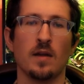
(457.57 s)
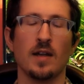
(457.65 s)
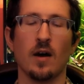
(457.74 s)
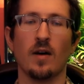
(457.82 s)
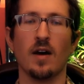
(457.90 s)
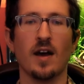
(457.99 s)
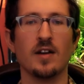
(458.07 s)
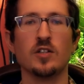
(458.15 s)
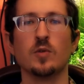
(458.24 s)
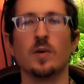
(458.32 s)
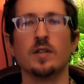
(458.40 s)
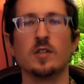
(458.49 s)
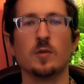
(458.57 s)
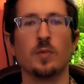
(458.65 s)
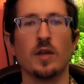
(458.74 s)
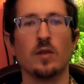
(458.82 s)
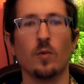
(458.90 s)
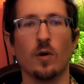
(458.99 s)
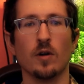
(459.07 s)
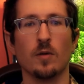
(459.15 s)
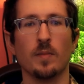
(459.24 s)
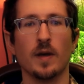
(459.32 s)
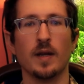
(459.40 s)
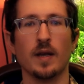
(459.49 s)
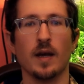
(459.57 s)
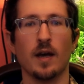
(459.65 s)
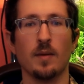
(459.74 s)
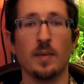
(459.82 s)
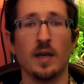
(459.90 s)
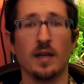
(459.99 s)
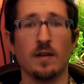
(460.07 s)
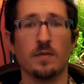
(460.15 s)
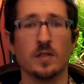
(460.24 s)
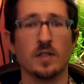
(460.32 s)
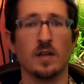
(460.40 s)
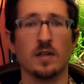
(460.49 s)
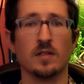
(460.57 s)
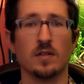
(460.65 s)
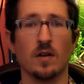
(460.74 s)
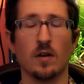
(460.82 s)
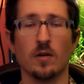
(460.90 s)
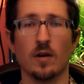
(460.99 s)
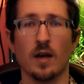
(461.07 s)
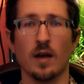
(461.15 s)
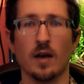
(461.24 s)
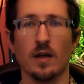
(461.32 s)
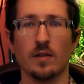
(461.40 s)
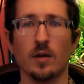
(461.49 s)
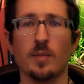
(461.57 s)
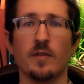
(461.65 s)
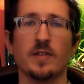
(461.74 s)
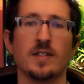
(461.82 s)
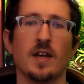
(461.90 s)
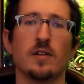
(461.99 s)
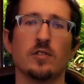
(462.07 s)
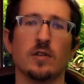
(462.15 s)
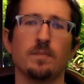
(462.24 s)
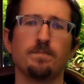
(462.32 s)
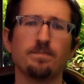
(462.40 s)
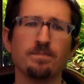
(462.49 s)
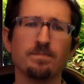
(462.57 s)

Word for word: Now, I just wanted to spread the word a bit um, and give this Kickstarter a, a little bit of attention.